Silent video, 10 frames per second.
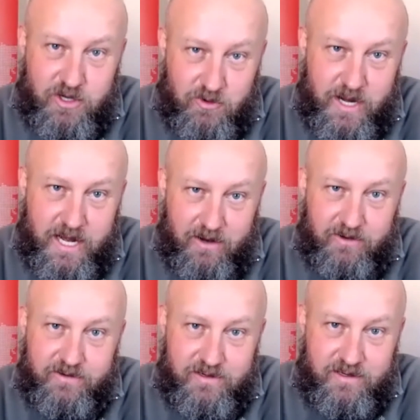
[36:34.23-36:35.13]

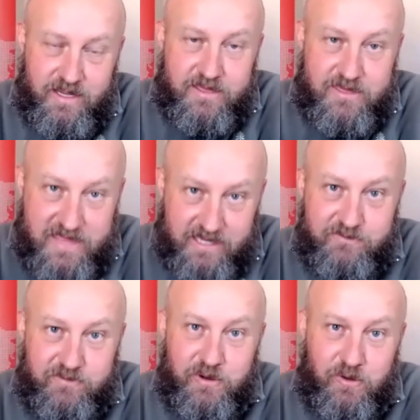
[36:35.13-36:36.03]
around, think
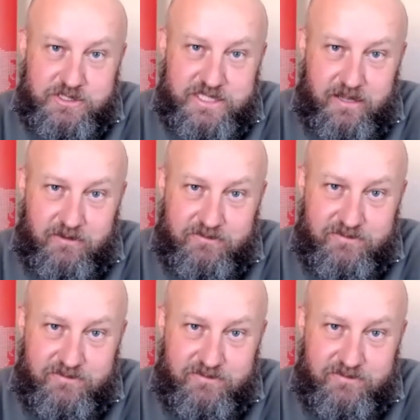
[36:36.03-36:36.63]
for yourself.